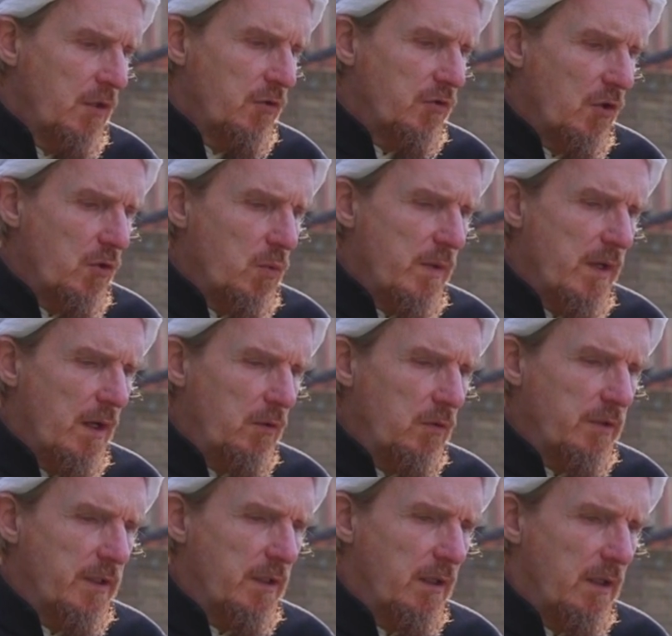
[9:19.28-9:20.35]
So we
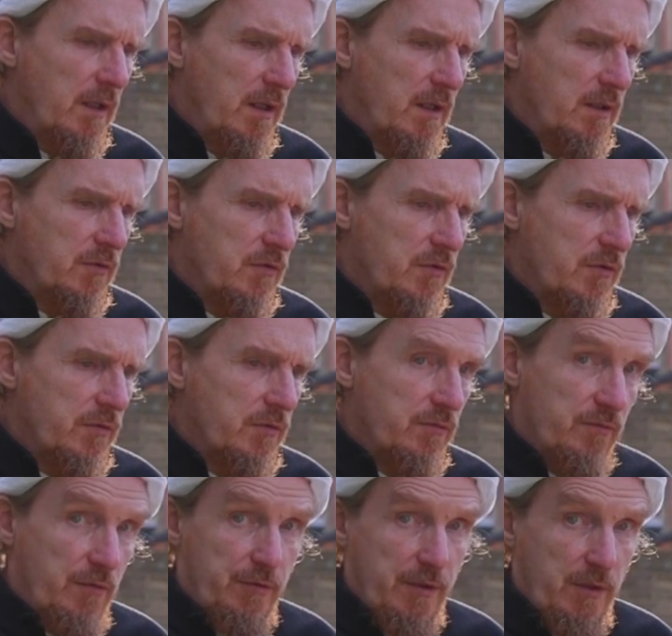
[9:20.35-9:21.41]
hold in our hands this
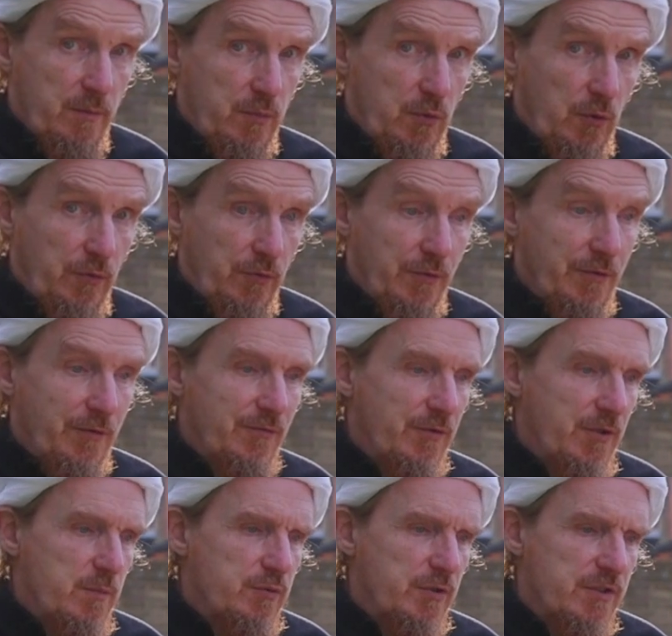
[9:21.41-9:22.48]
very important, this
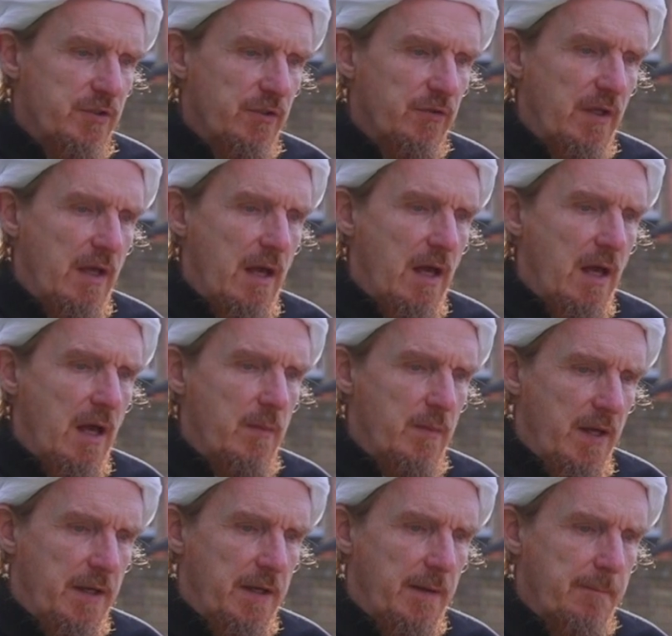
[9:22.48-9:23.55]
very precious
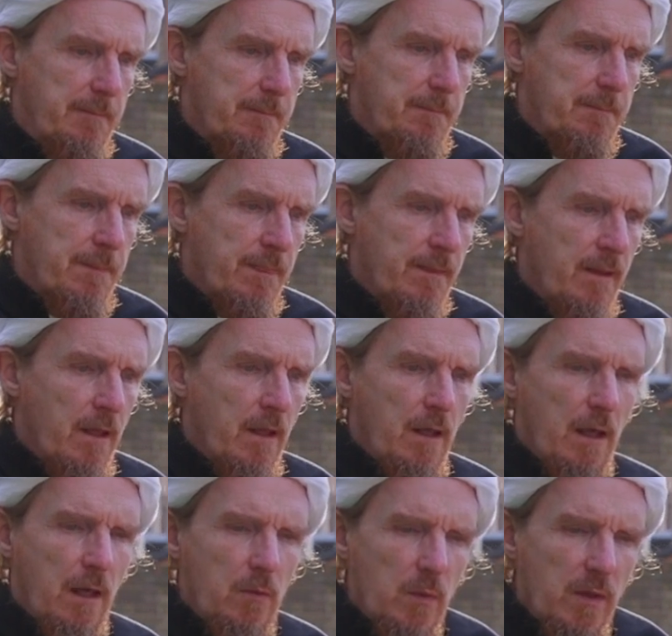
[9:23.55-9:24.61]
amana,
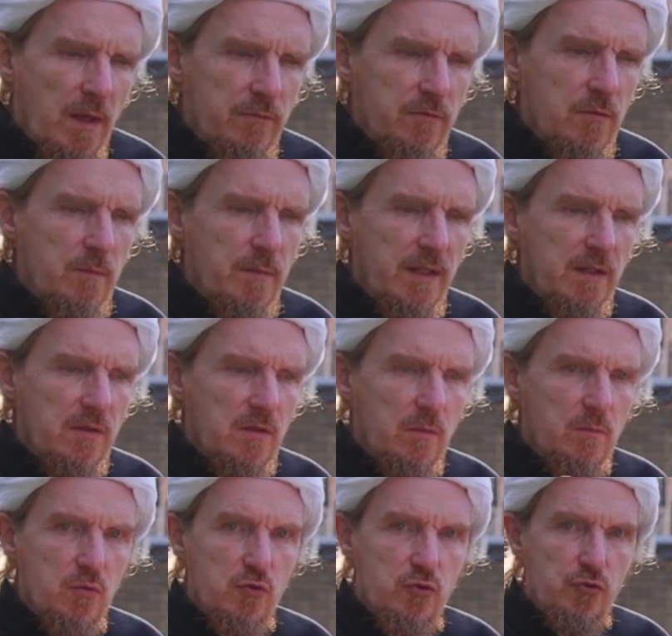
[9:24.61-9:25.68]
and we have to make
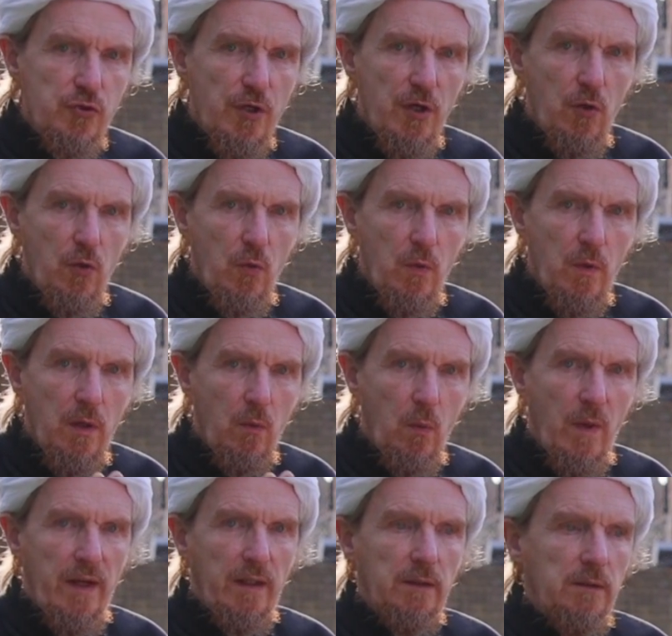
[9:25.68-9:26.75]
them grow
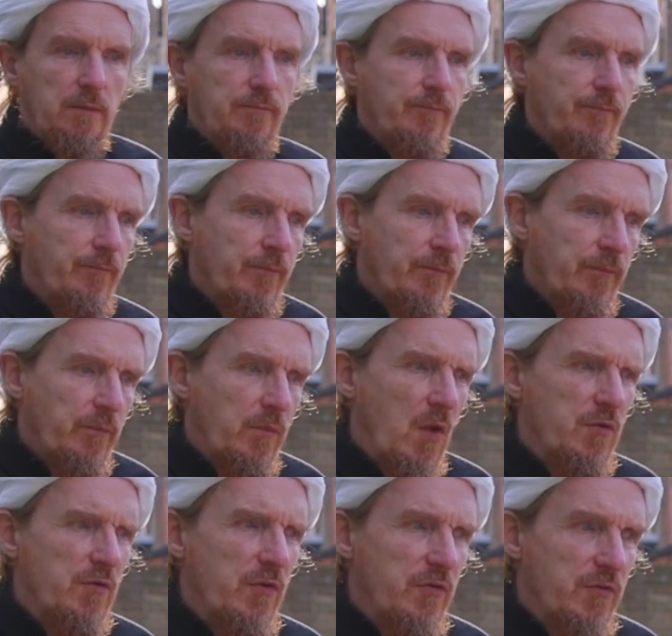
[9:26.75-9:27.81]
well,
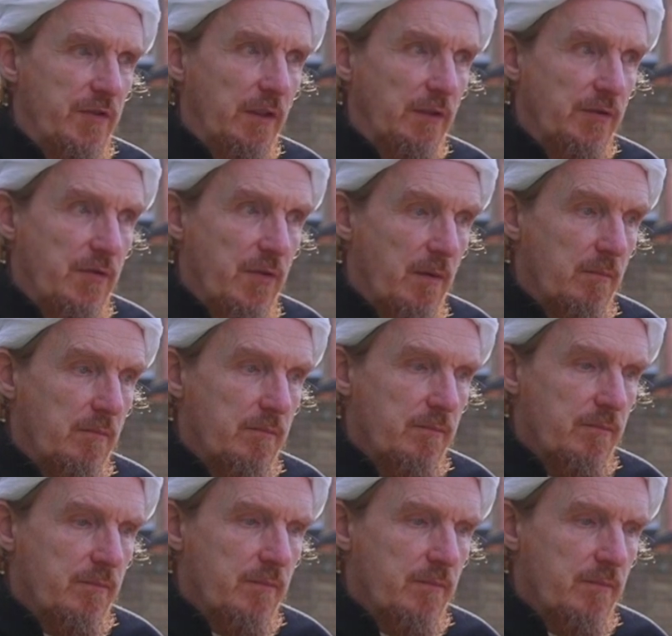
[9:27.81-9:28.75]
not to stult them.